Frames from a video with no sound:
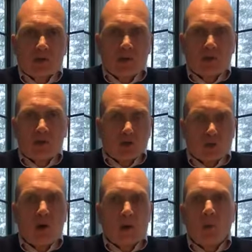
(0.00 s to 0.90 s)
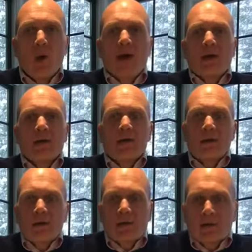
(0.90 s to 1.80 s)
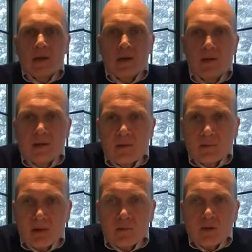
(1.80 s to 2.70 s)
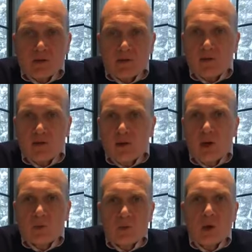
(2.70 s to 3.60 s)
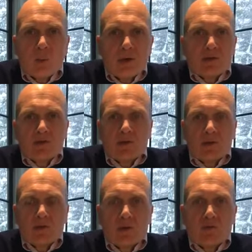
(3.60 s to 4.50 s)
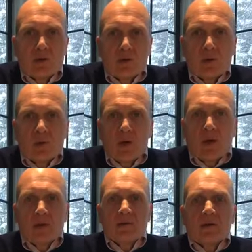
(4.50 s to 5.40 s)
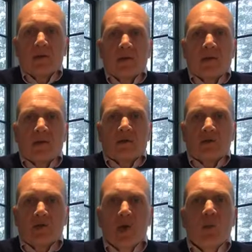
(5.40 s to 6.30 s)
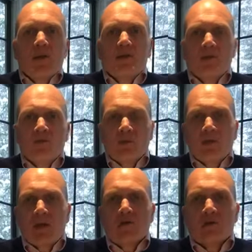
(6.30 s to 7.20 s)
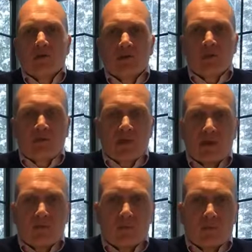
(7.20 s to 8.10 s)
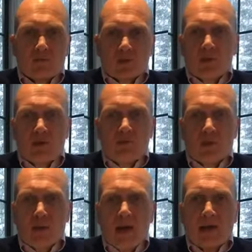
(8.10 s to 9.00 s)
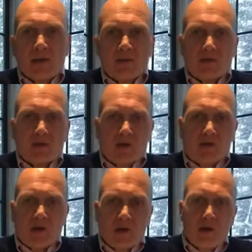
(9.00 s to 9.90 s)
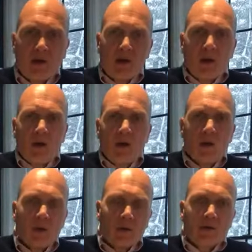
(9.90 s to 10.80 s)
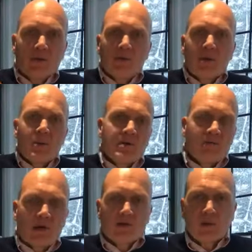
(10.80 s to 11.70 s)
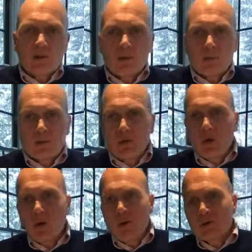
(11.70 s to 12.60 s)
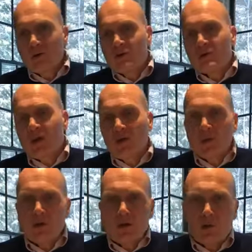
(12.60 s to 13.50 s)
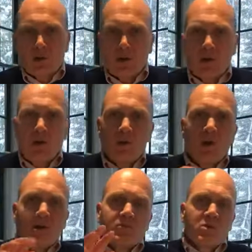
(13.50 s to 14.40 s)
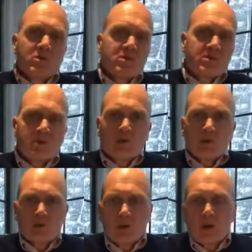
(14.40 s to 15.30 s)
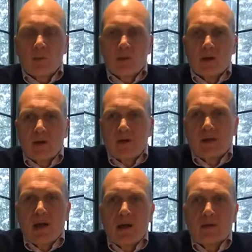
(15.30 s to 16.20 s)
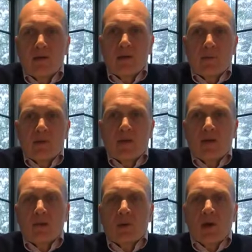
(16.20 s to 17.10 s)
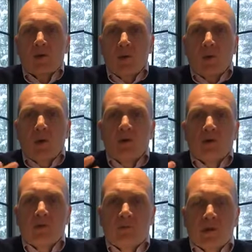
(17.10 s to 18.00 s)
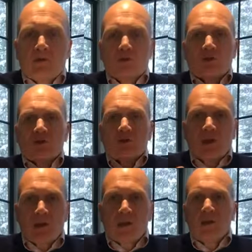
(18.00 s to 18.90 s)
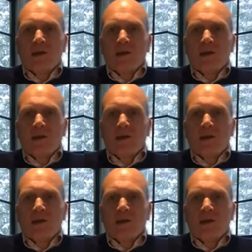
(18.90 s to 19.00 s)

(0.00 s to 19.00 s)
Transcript: in a strong way. And because if you don't, nobody else is going to do it for you. And it's so easy for lenders, if they receive your package, to just say, oh, you're a manufacturing company. Oh, you're just a healthcare company. Oh, you're just a distribution company. And not think about all the interesting,